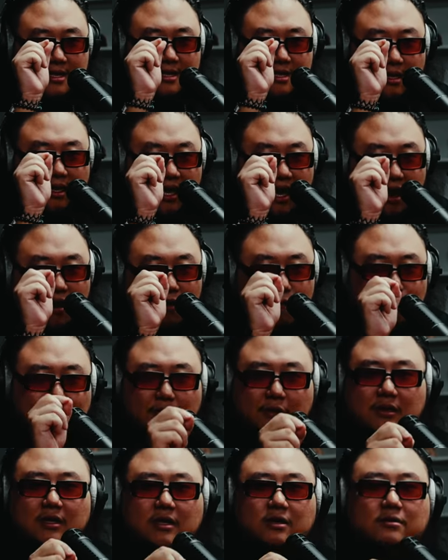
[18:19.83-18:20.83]

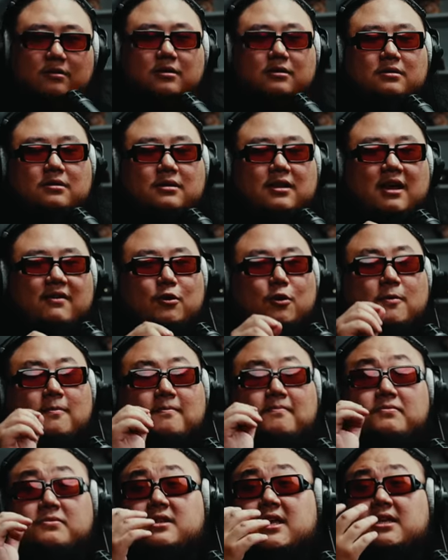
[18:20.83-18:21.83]
careful little
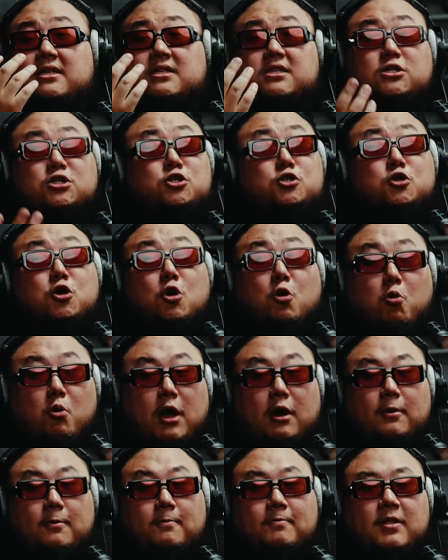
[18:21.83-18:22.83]
level, they did so
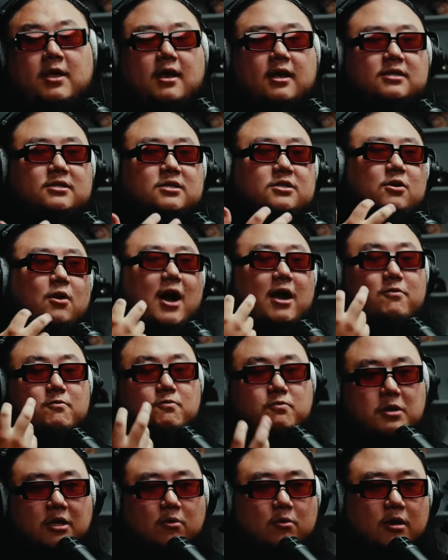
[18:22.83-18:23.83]
well. And so I
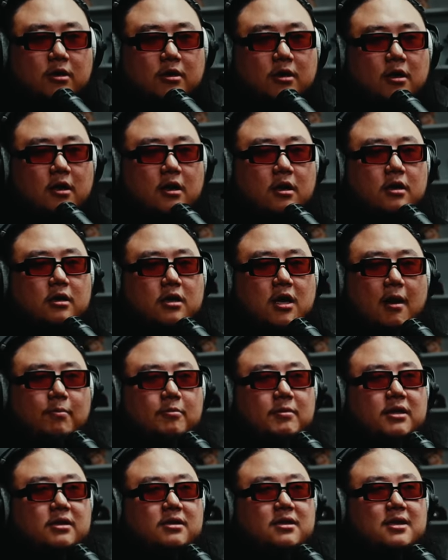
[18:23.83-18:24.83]
really want to
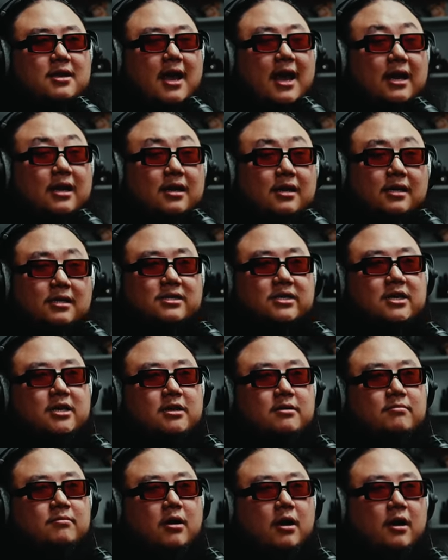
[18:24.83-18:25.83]
compliment the editing
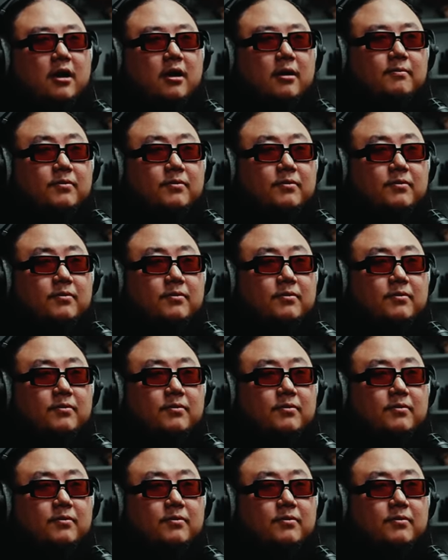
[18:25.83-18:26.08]
team. Um,